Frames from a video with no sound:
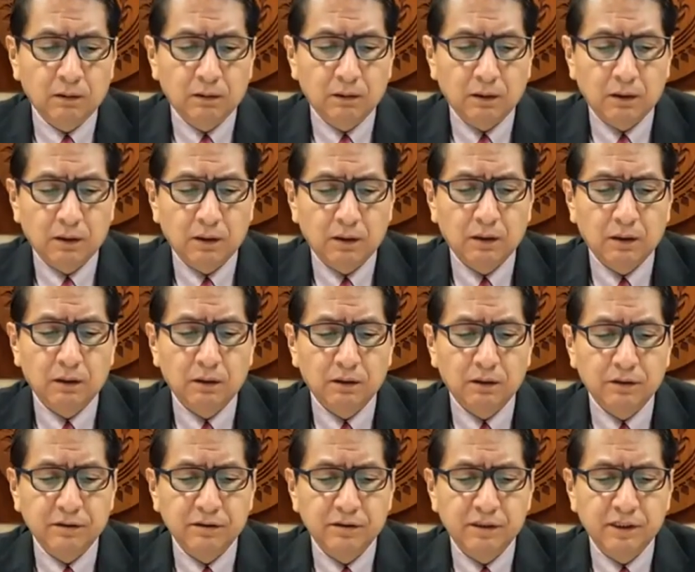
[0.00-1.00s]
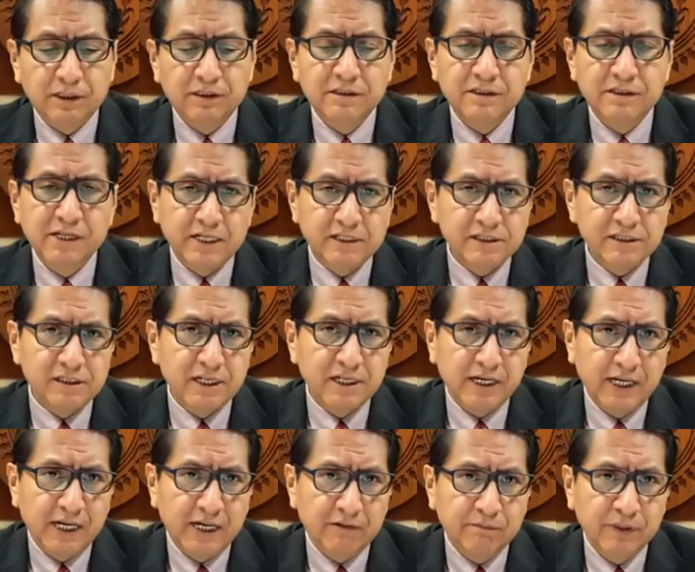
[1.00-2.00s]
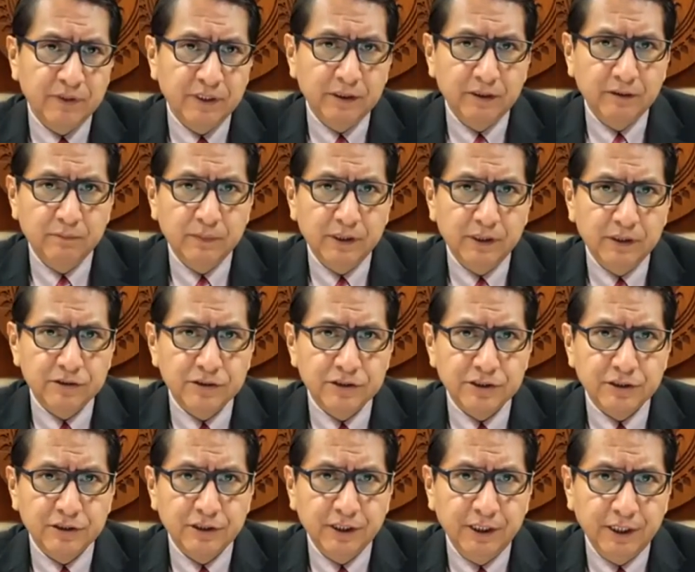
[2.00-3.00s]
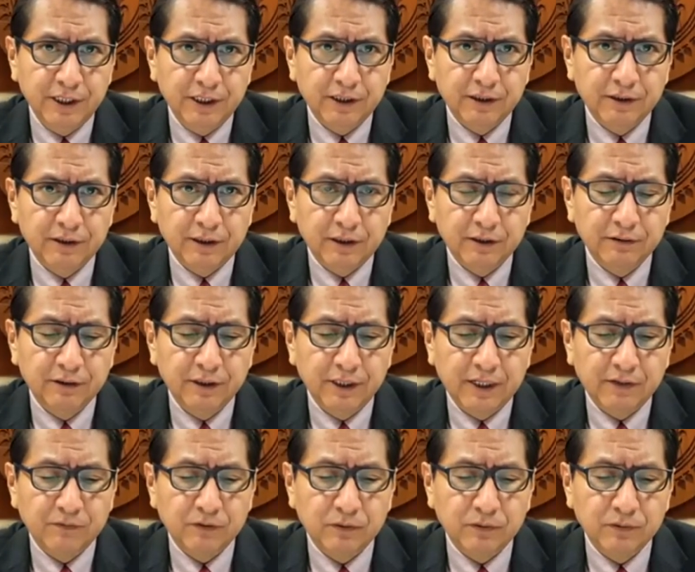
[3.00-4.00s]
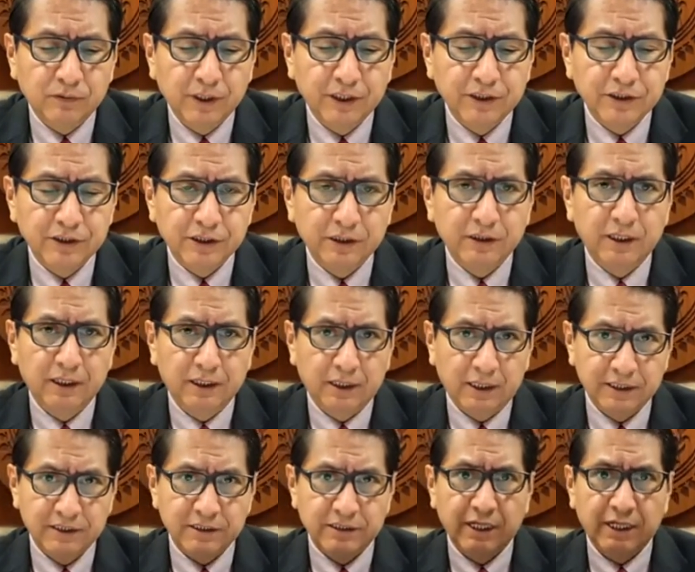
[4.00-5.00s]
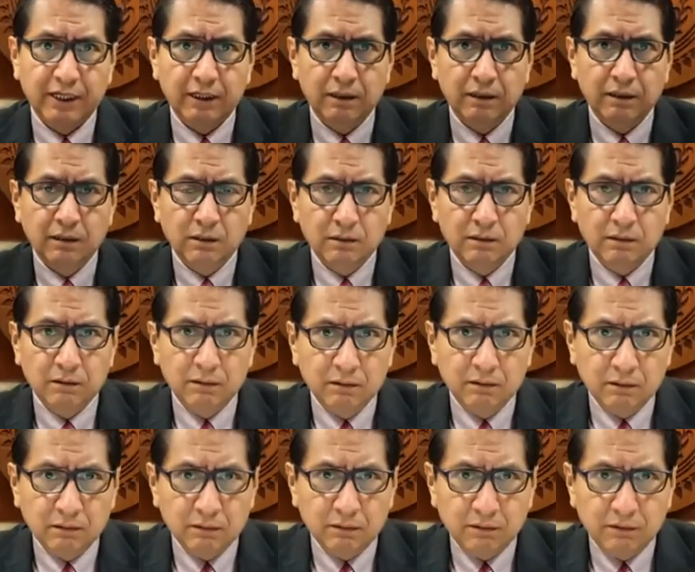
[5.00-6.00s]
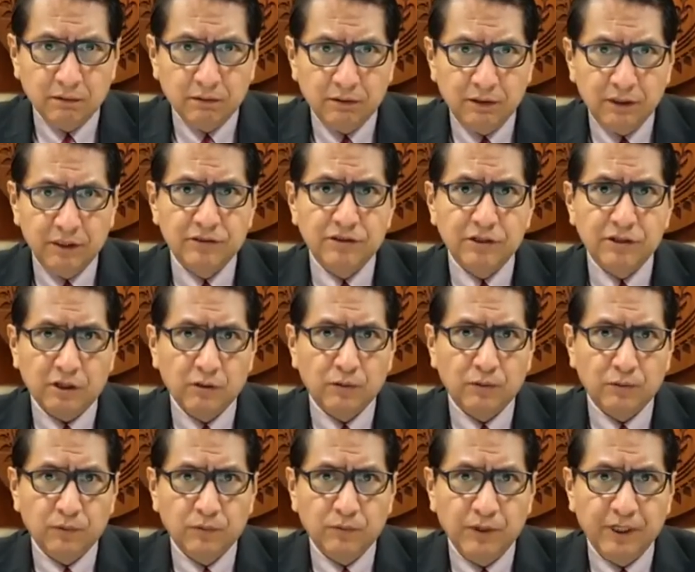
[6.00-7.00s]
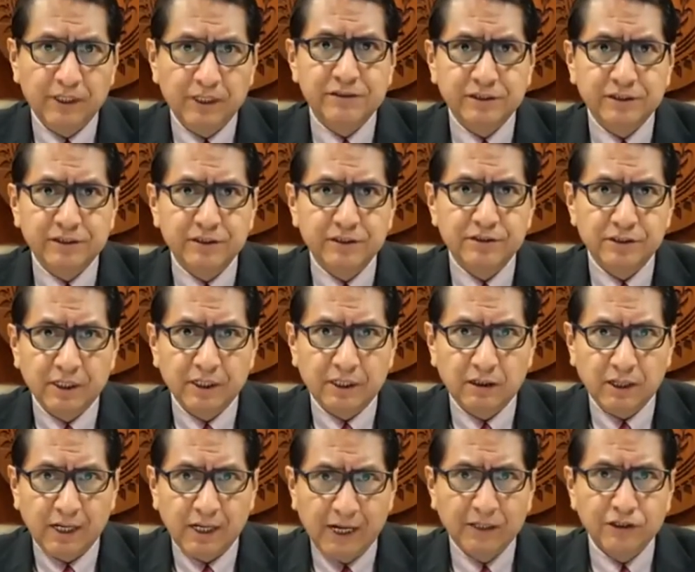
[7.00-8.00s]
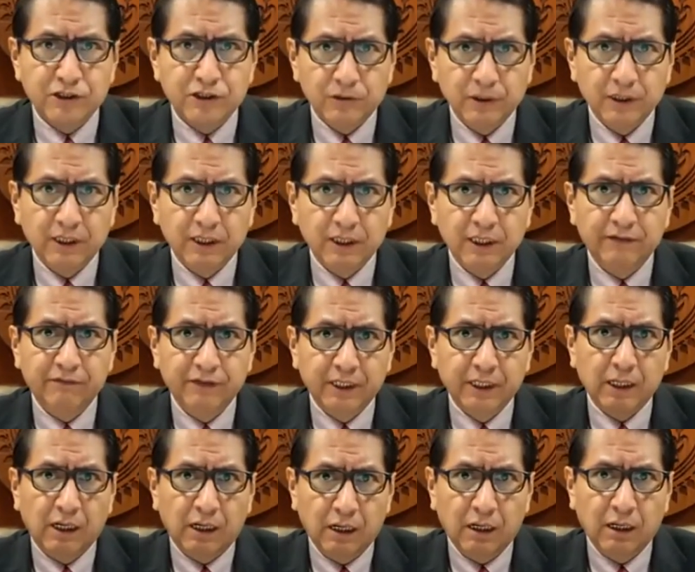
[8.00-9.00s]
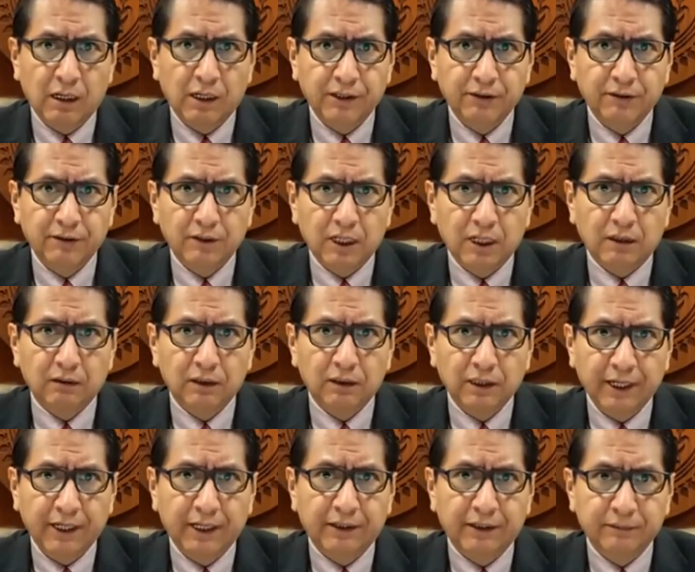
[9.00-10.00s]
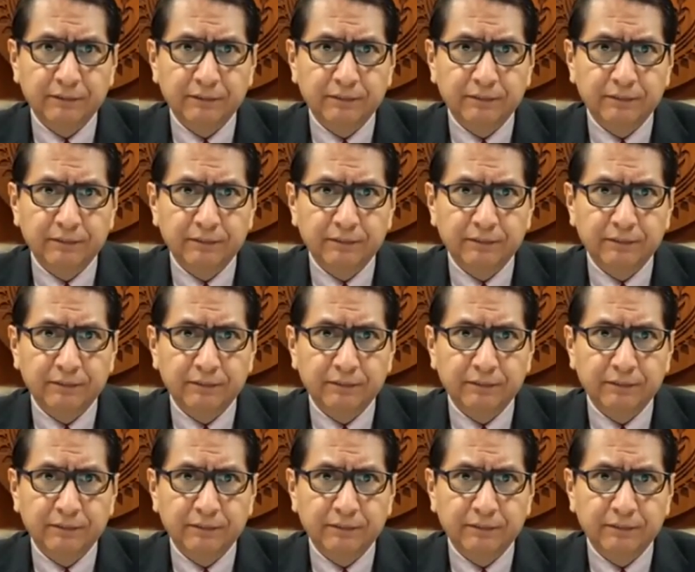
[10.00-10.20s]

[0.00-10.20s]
Uh, the tests that have been administered here on the Navajo Nation, and I say these are residents that are actually living on our land.